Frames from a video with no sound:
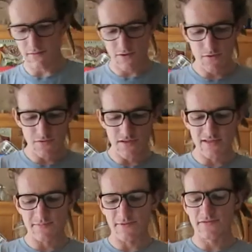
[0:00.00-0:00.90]
2
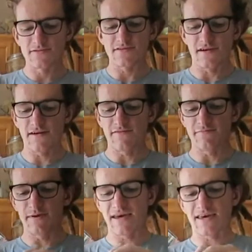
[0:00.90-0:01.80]
teaspoons
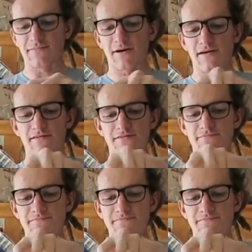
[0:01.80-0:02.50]
of baking powder,